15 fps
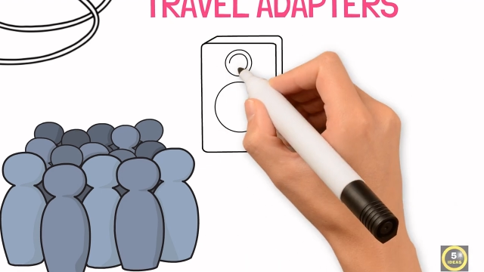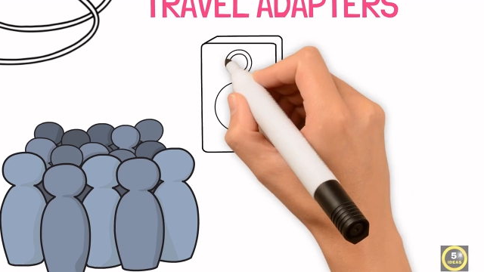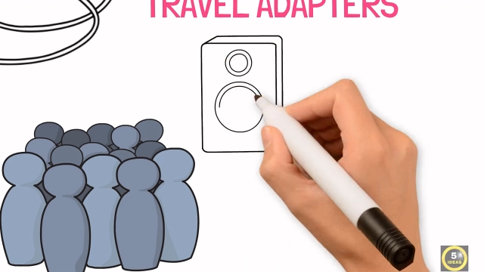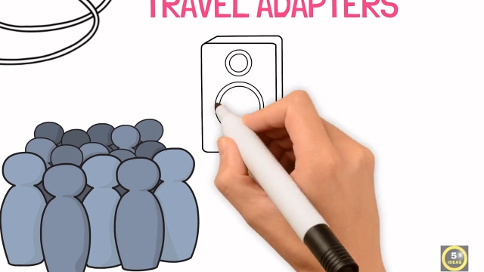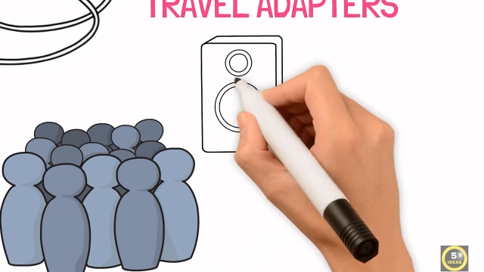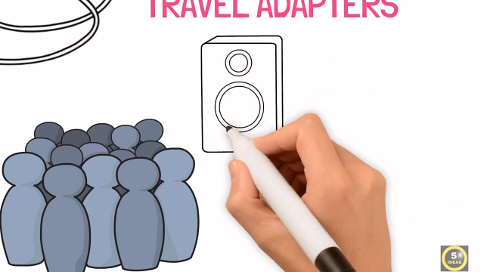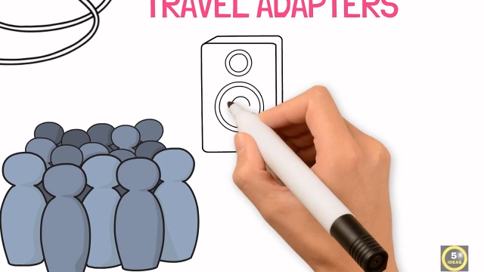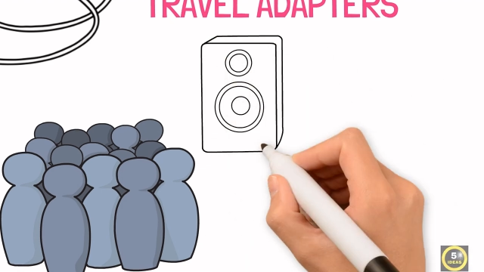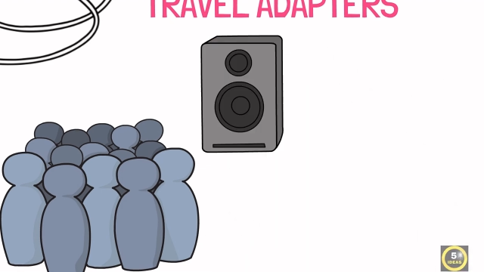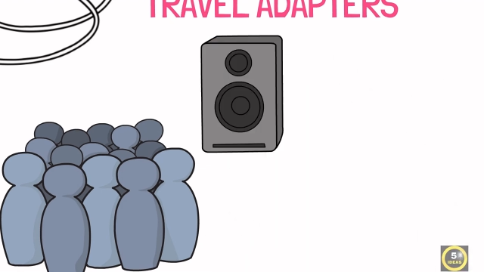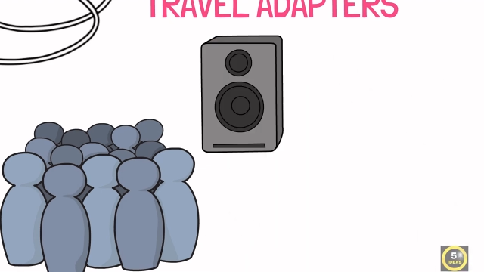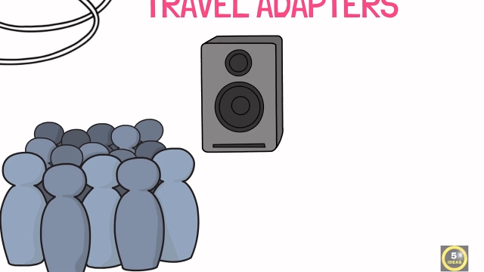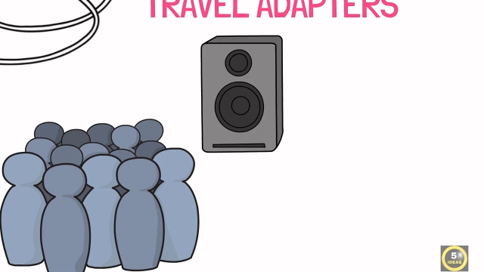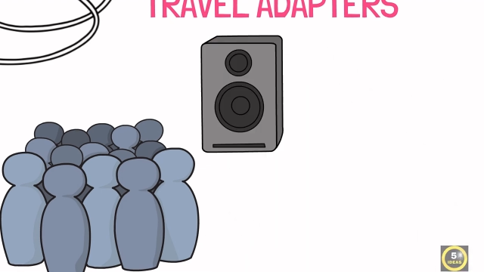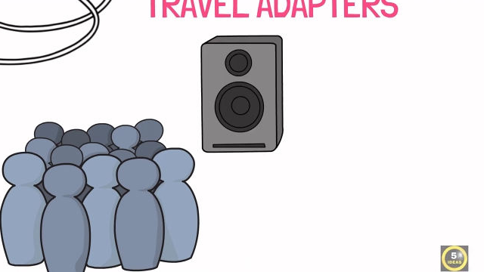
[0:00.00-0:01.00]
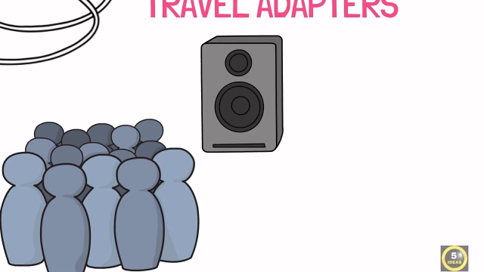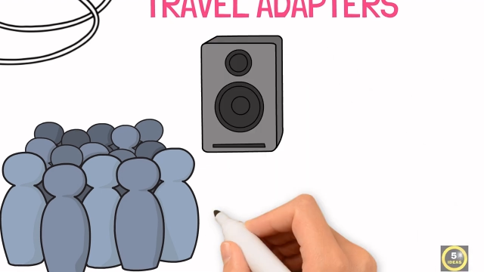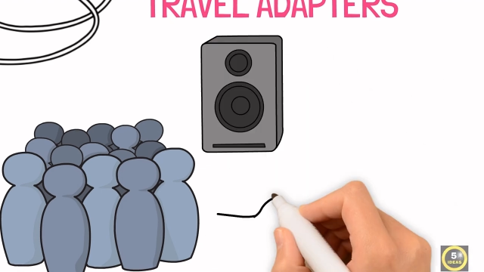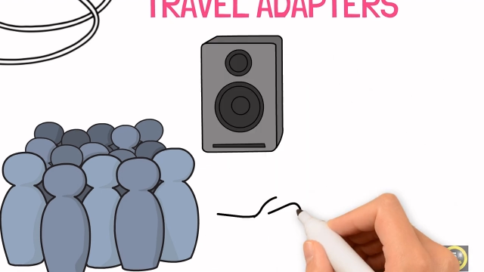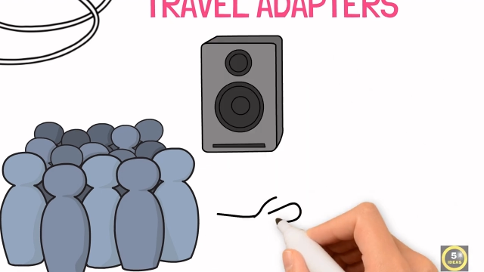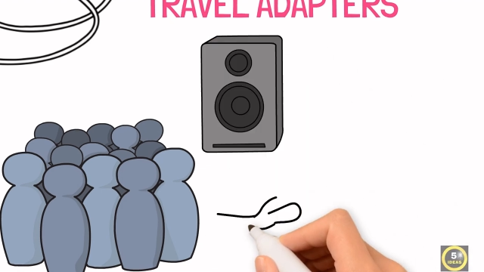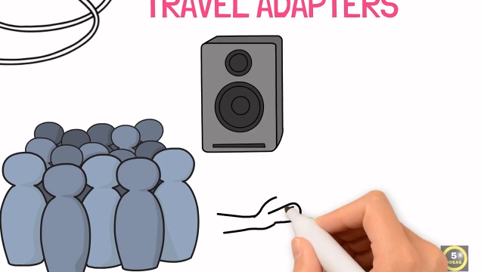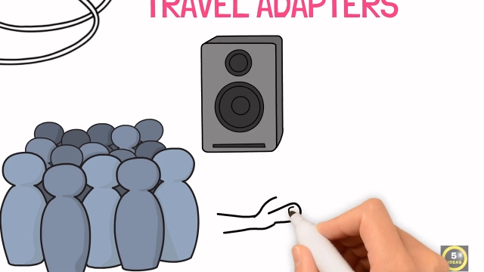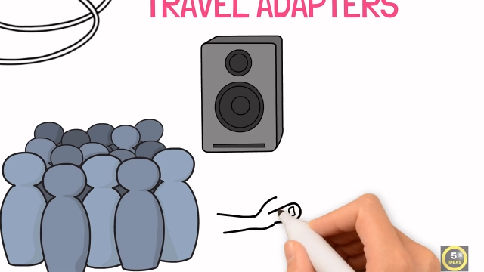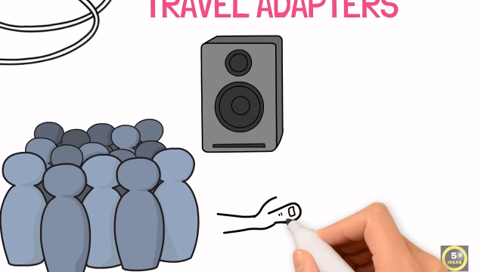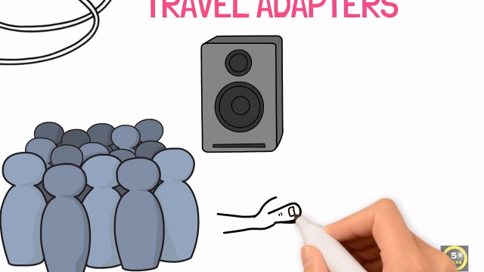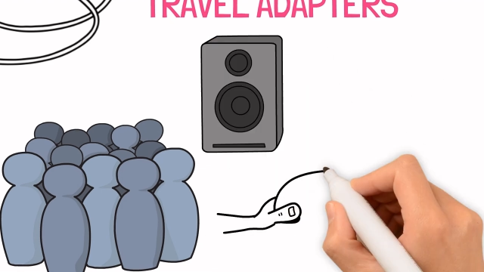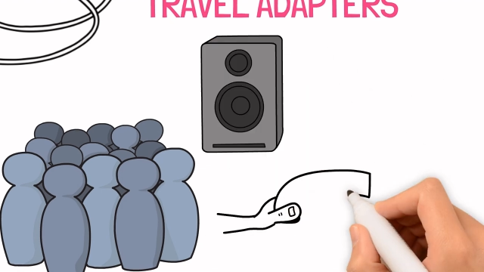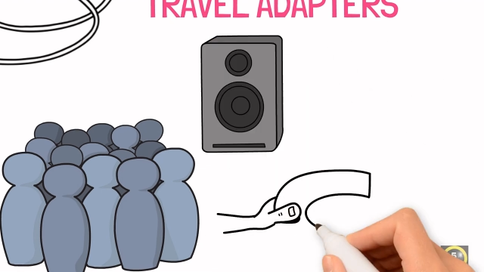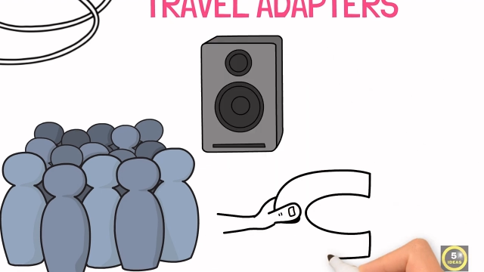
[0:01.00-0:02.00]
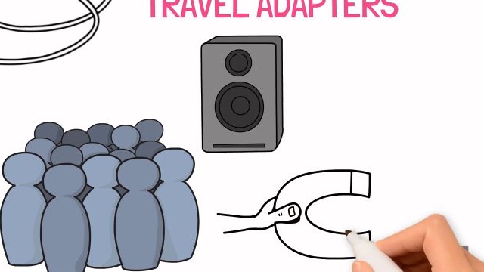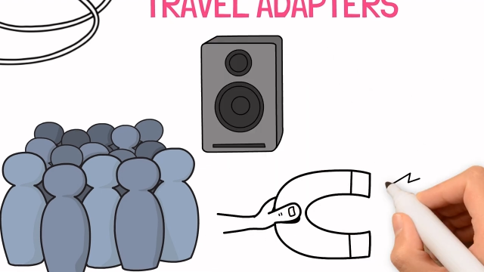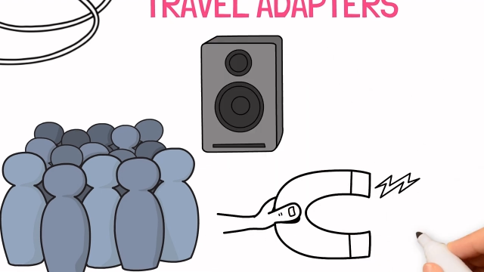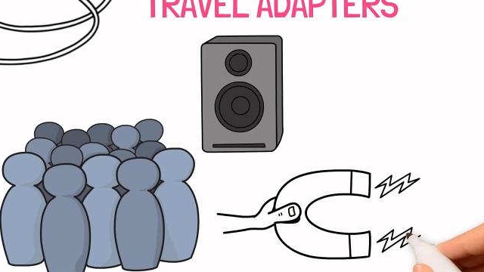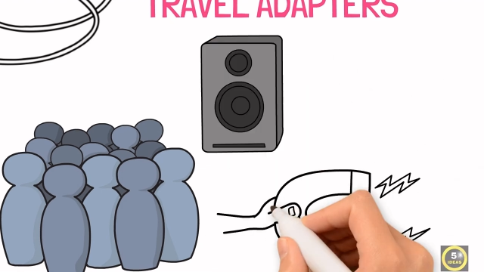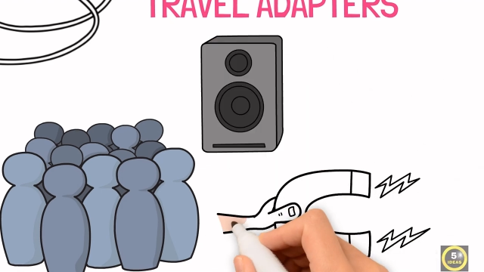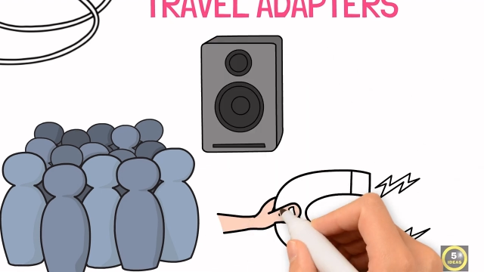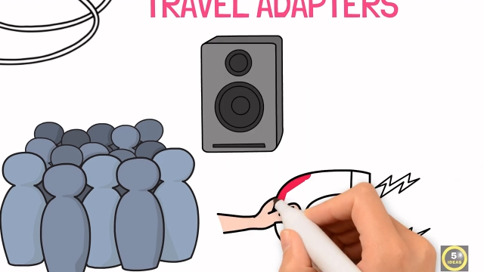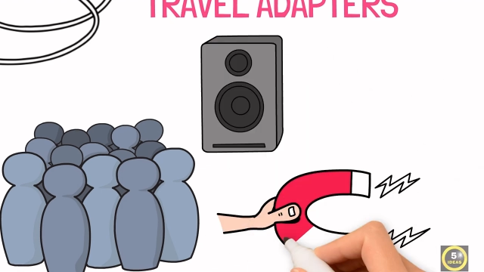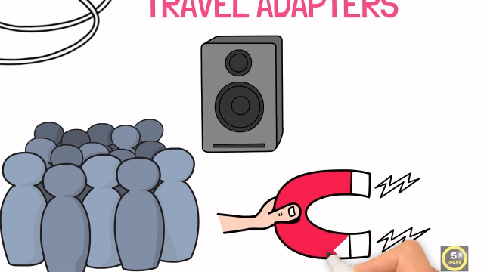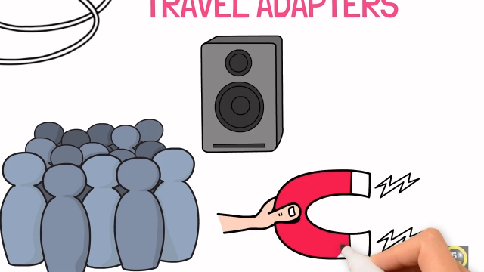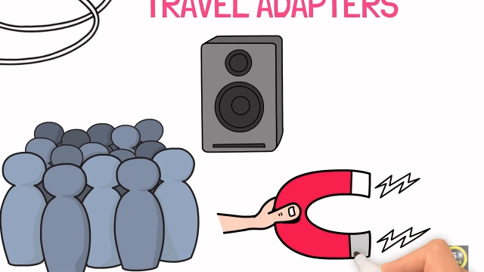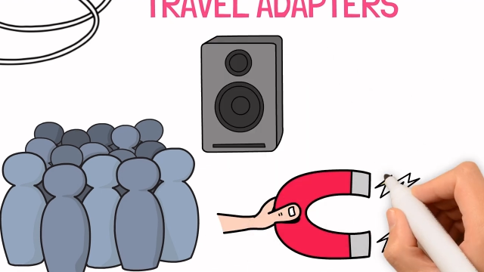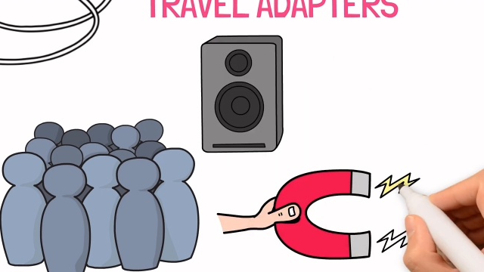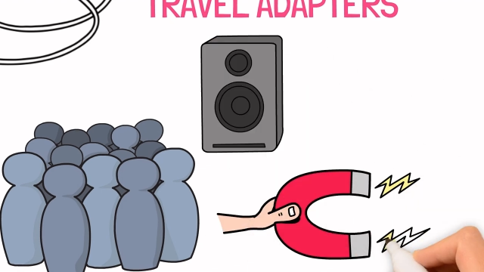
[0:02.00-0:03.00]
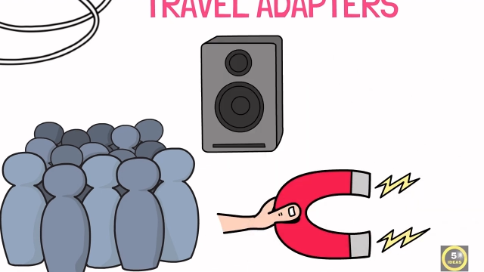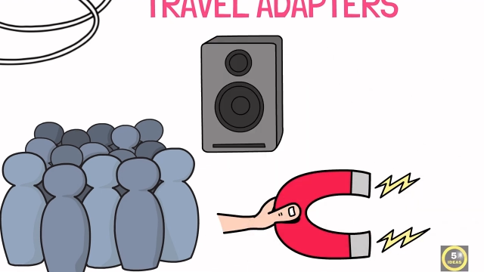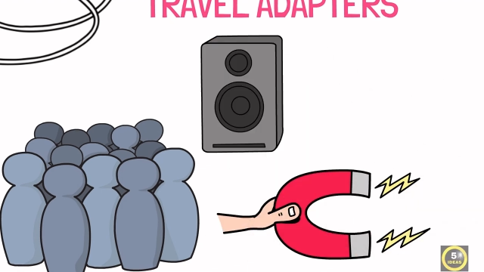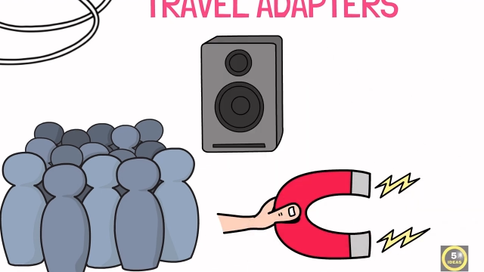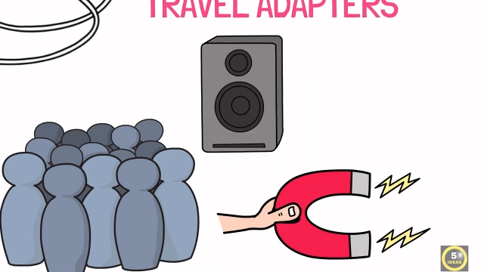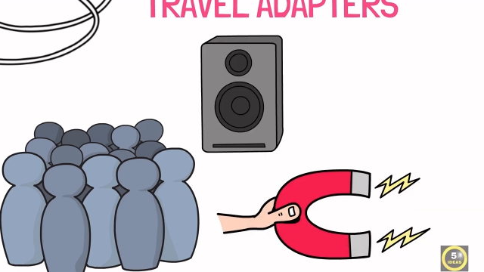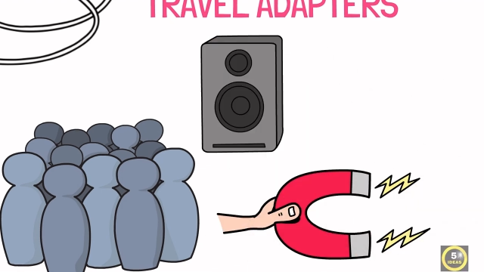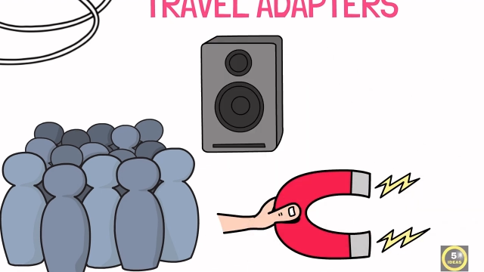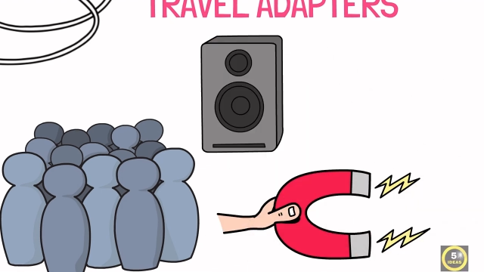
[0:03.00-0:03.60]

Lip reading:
Nobody's mouth can be seen.